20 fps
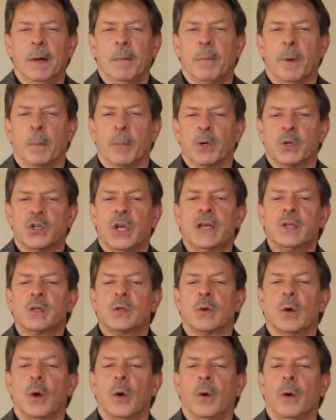But
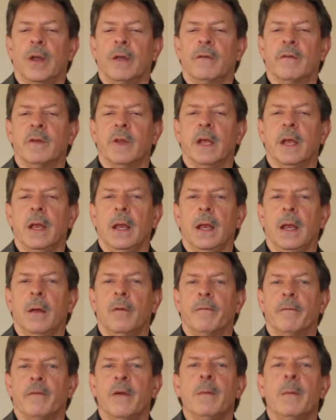progesterone is the
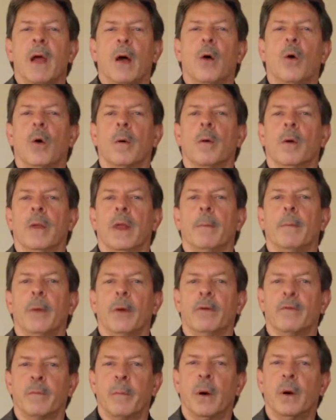female hormone that
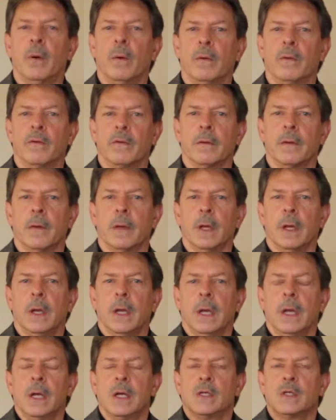builds bones.
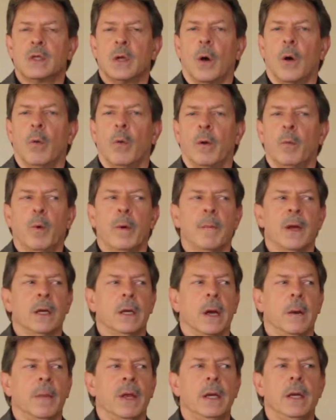So when women
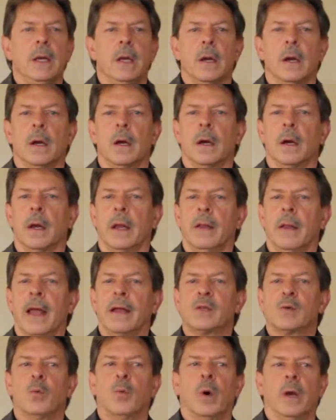come in here, and
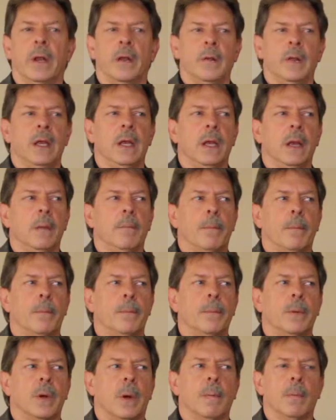that's one of the
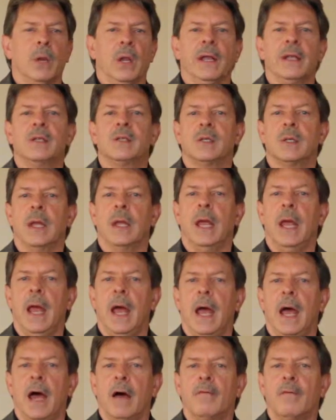complaints they
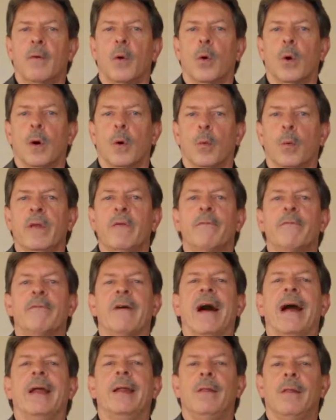have, or we
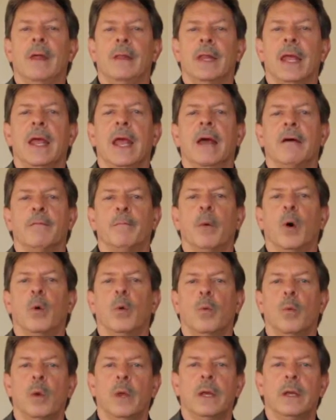find that they have
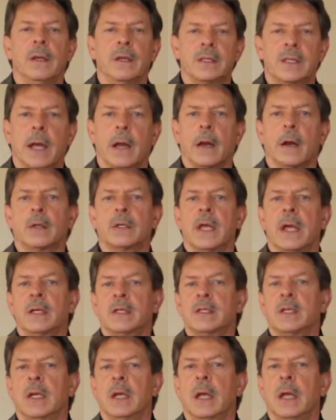bone weakness on our
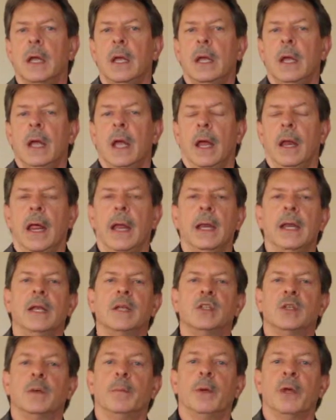testing, and that
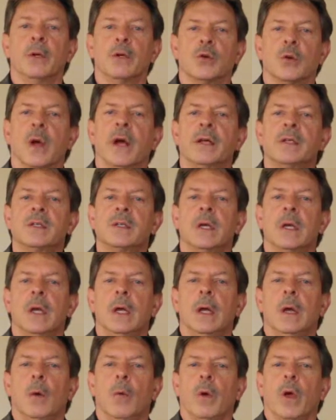needs to be addressed,
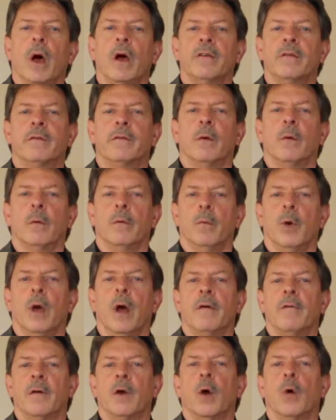we
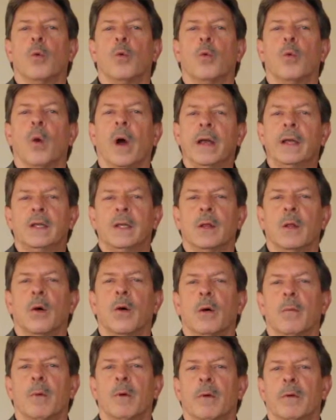often go right to the
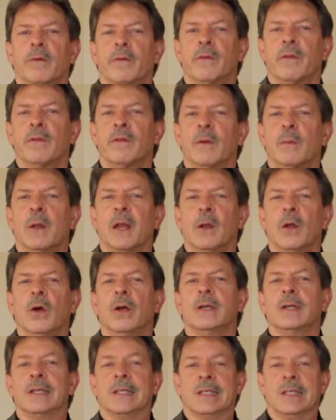hormonal system and
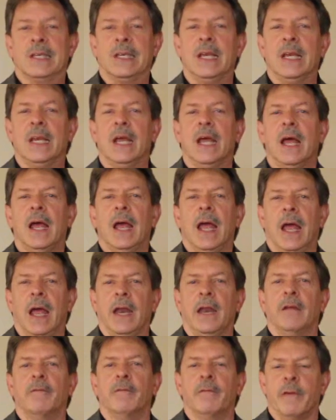look to see,
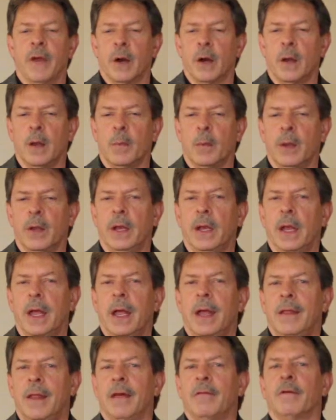and invariably
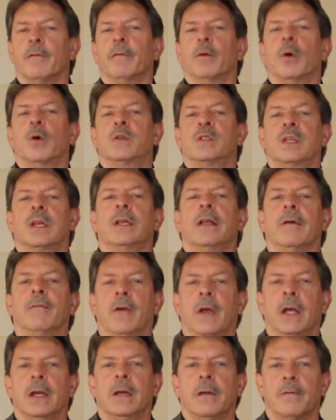they have a
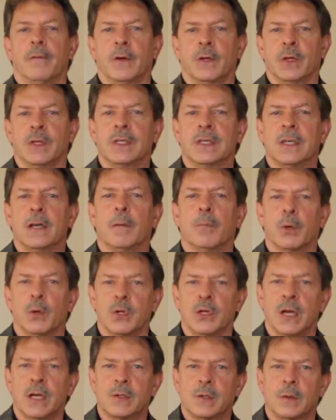significant deficiency in
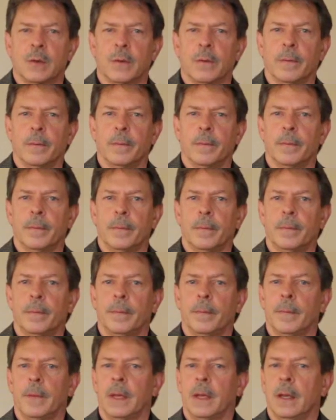progesterone.
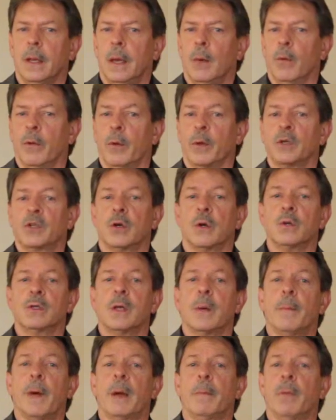Whether it shows
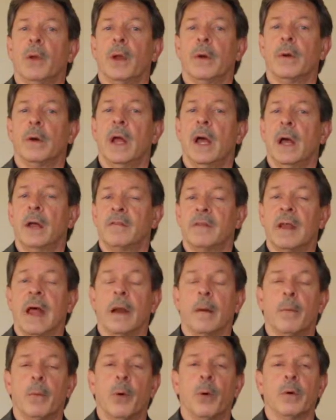up on blood or not, it's
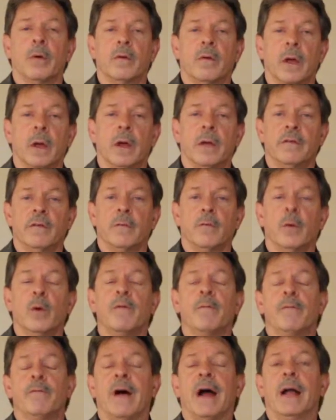not important to us. If we
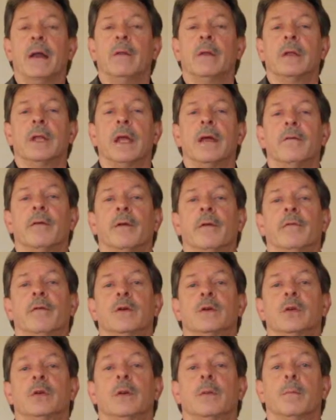find that they have a
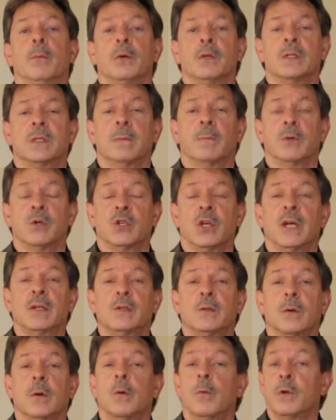deficient in
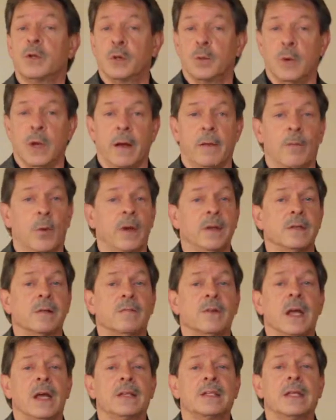progesterone, which we have ways
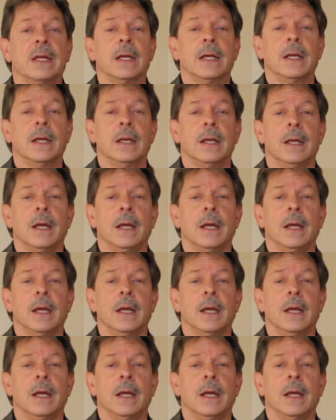of testing,